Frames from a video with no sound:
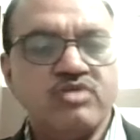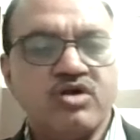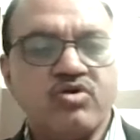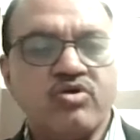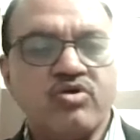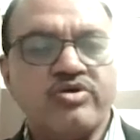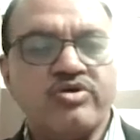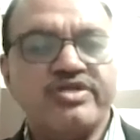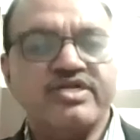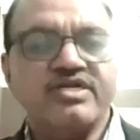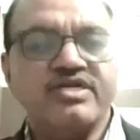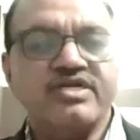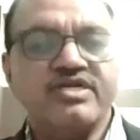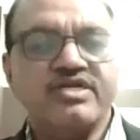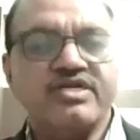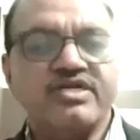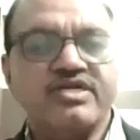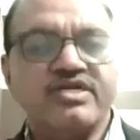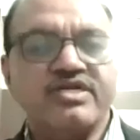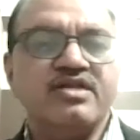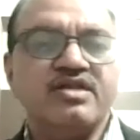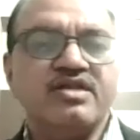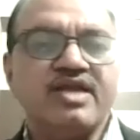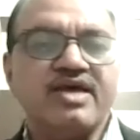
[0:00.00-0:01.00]
accordingly
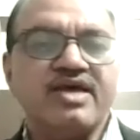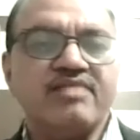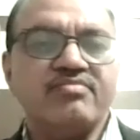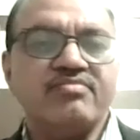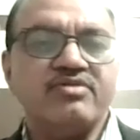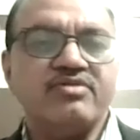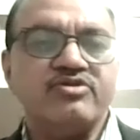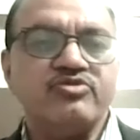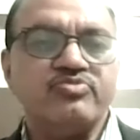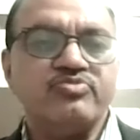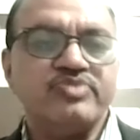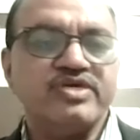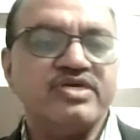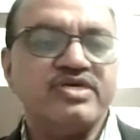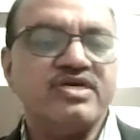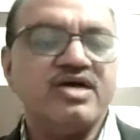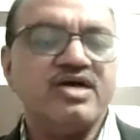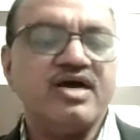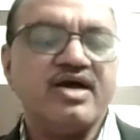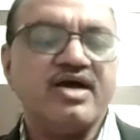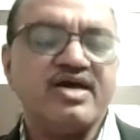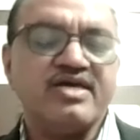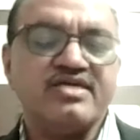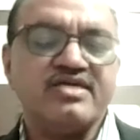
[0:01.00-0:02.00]
be liable to pay a
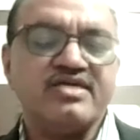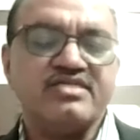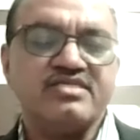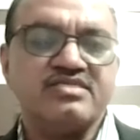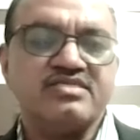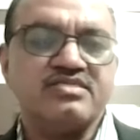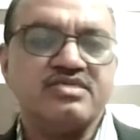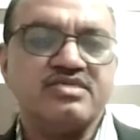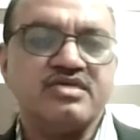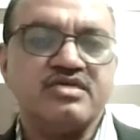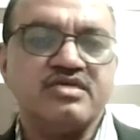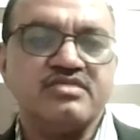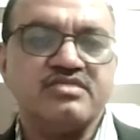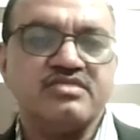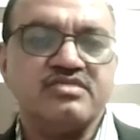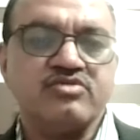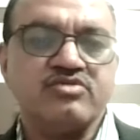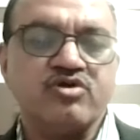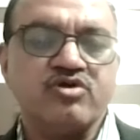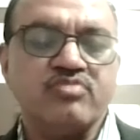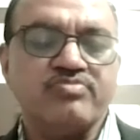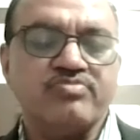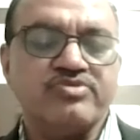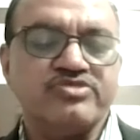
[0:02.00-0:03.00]
higher uh,
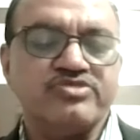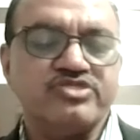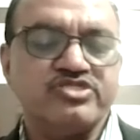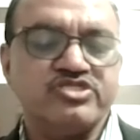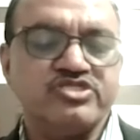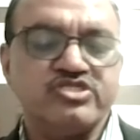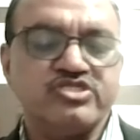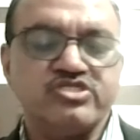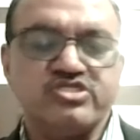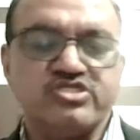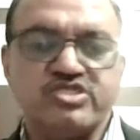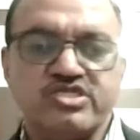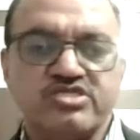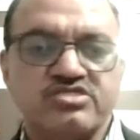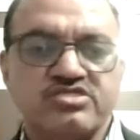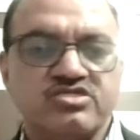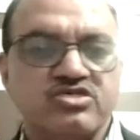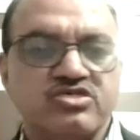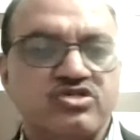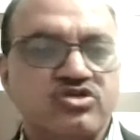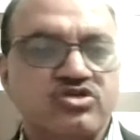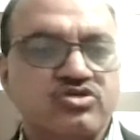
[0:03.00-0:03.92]
compensation cess.